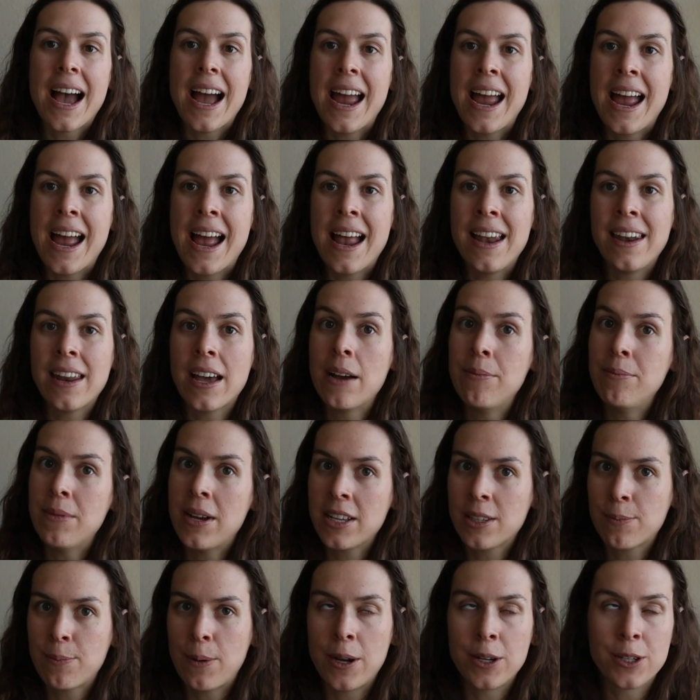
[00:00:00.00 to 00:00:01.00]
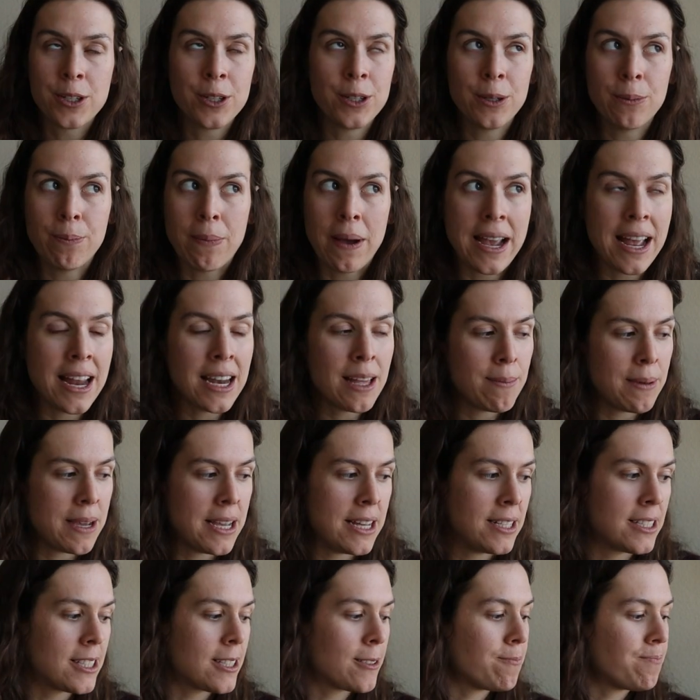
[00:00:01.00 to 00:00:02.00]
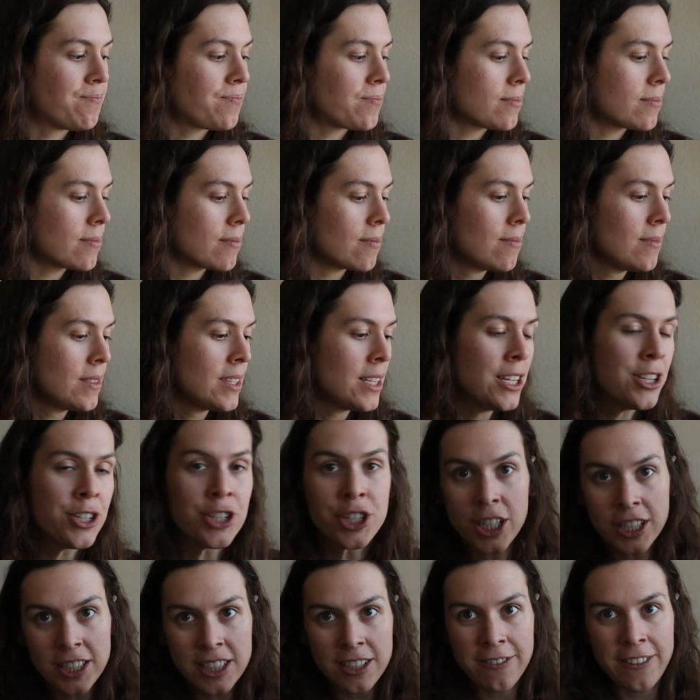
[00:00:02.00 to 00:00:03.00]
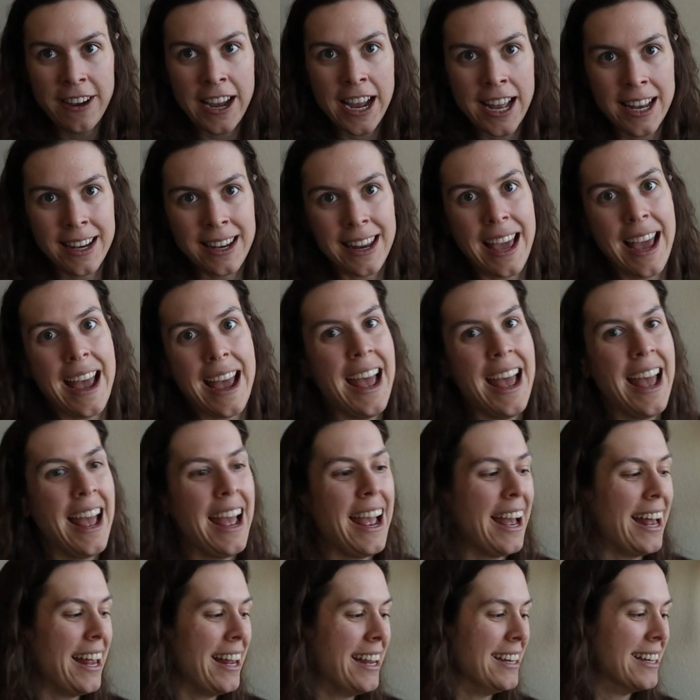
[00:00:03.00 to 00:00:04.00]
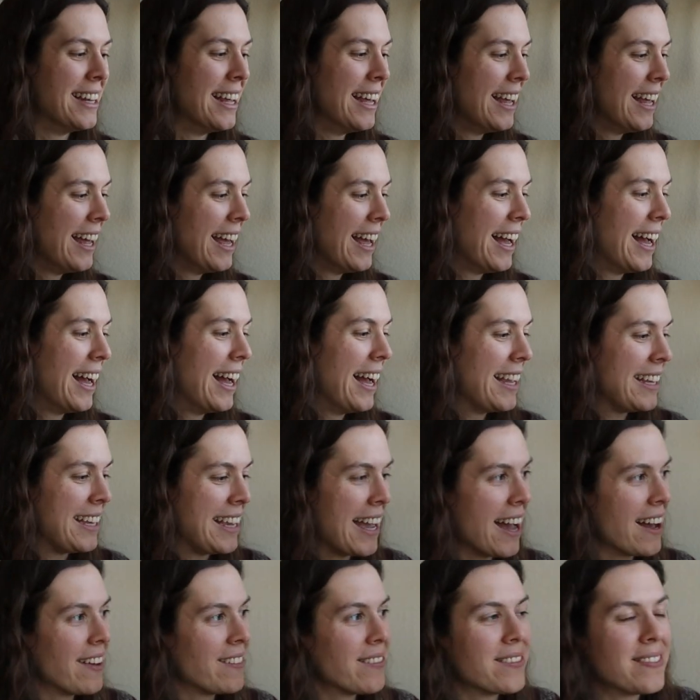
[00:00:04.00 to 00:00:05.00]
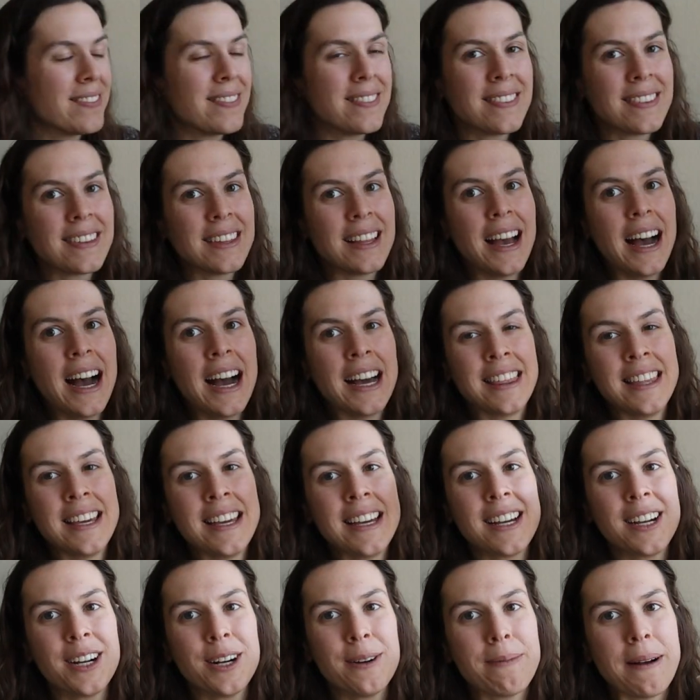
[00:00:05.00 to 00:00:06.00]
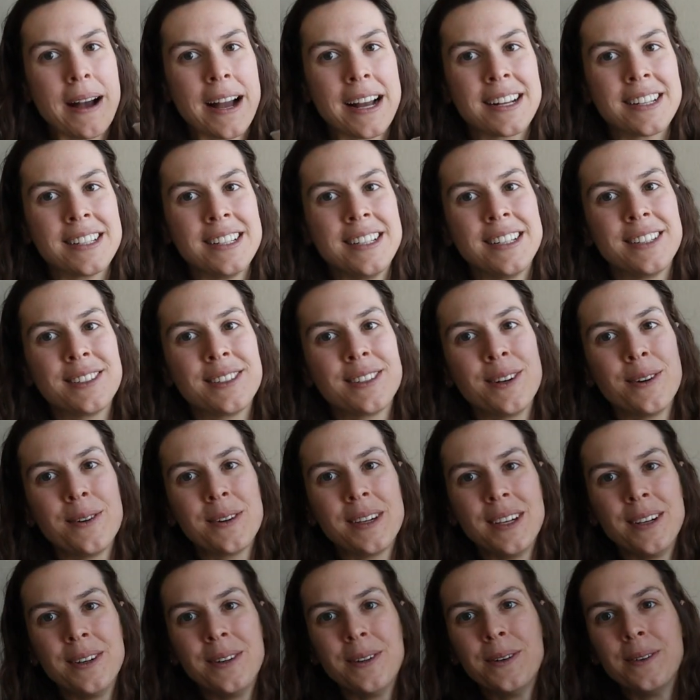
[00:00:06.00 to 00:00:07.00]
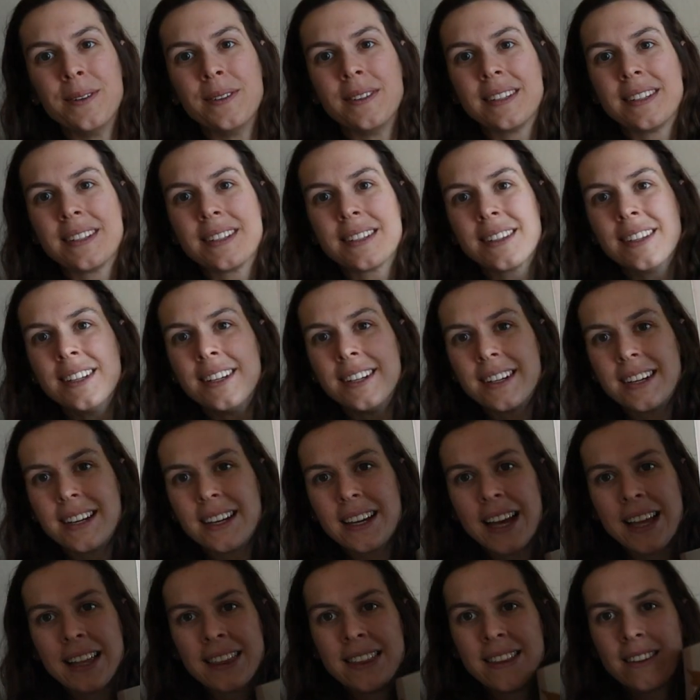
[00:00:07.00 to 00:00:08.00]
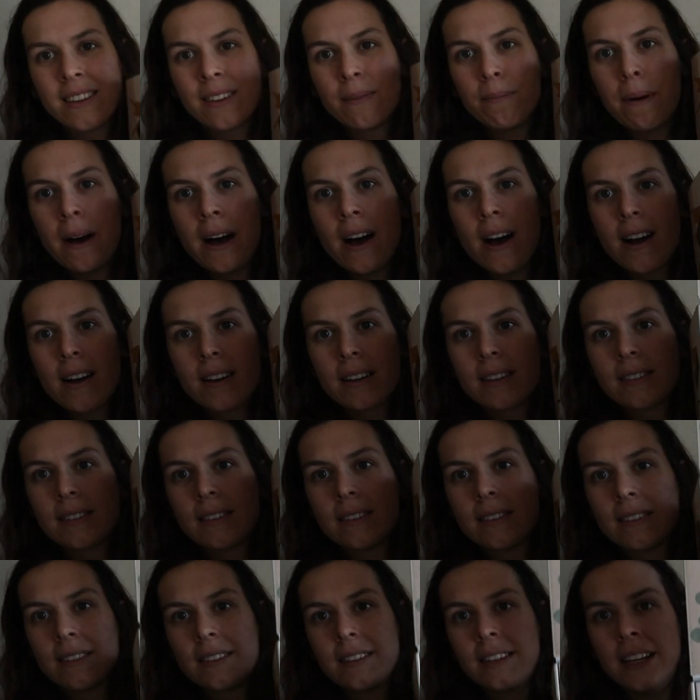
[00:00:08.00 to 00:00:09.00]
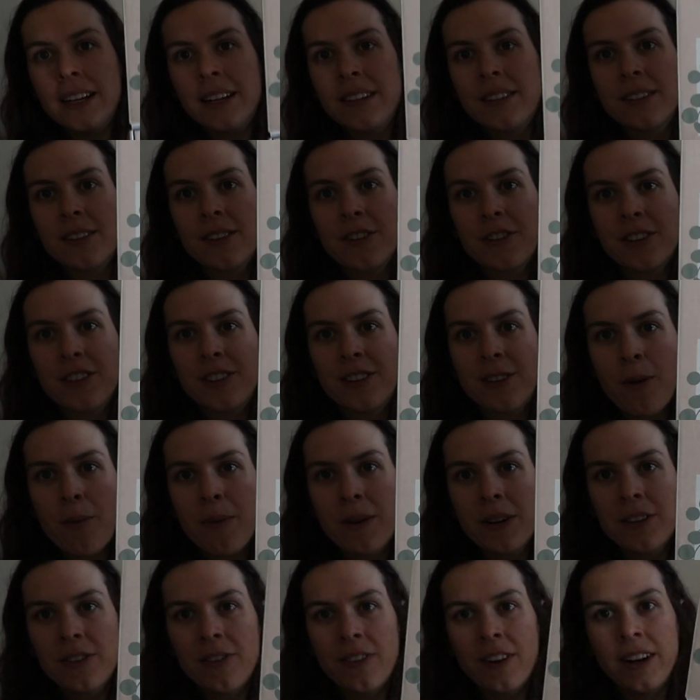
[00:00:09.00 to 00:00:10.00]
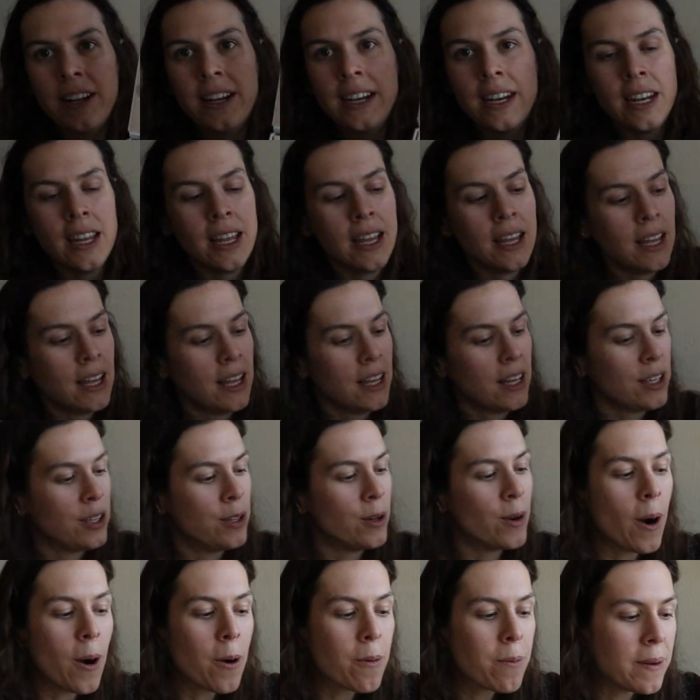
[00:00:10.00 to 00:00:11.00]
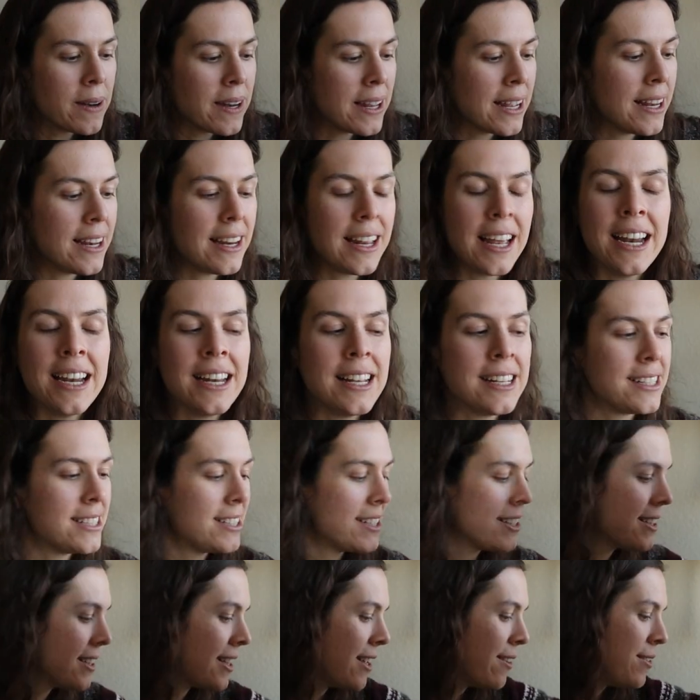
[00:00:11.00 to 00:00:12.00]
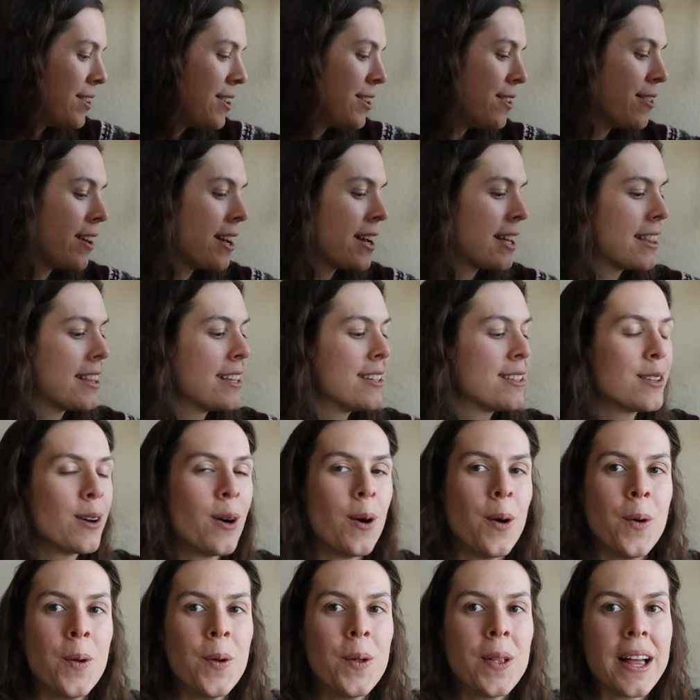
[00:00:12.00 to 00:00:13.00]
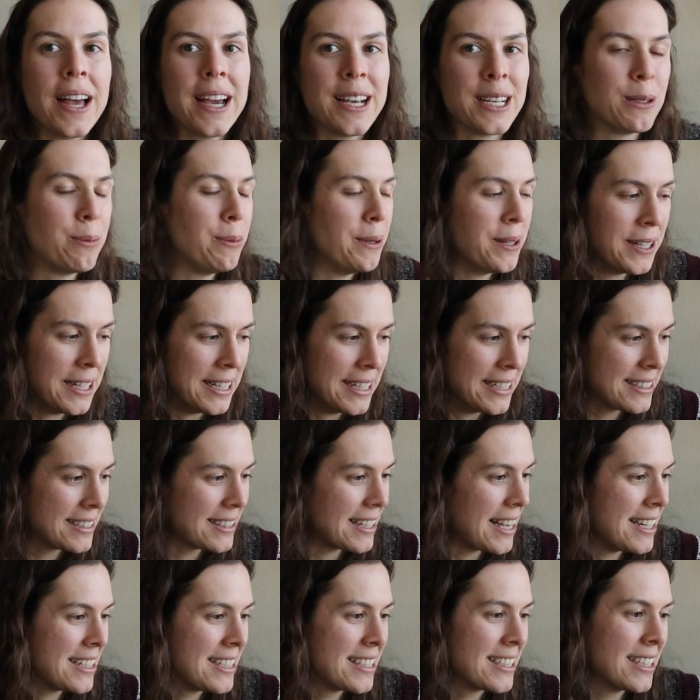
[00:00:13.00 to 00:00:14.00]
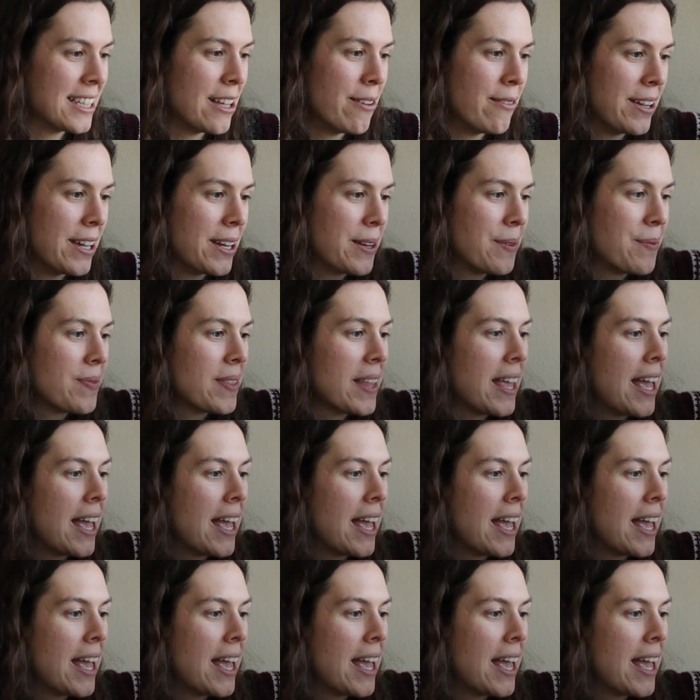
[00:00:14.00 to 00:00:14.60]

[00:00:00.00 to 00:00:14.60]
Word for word: And I'm not sponsored by any means, just a fan. And yeah. I think her packaging is so cute. Look at this box. It's so much fun. You open it and it just gives you like this whole experience. I just love it.